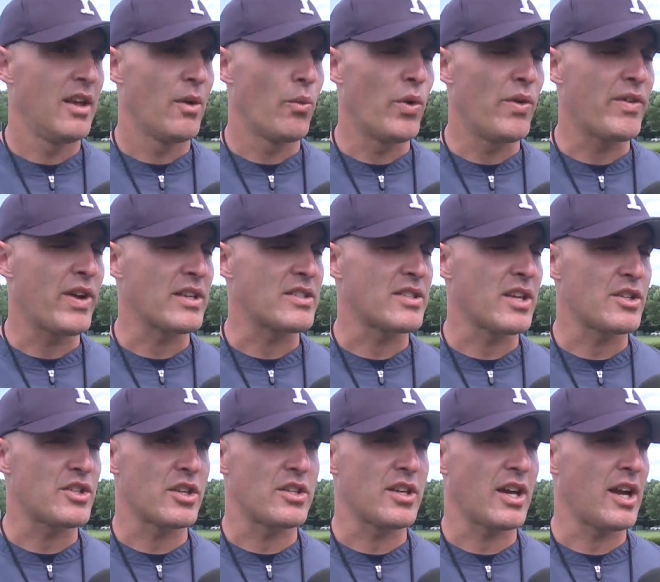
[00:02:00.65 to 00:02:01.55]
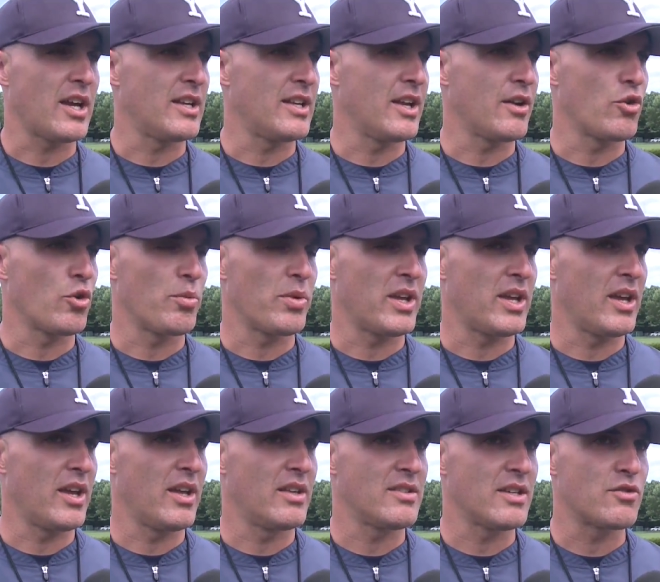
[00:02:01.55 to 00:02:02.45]
we've got such a tight knit group of
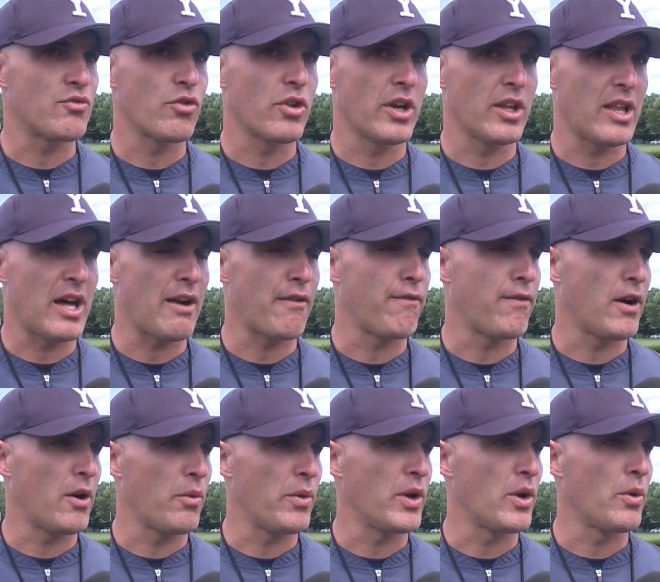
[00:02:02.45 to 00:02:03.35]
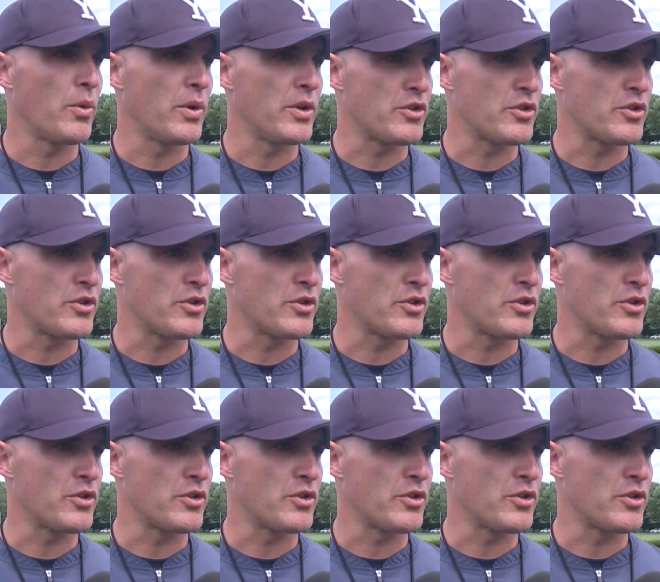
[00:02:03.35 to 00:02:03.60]
kids. It's really a lot of fun. We go when we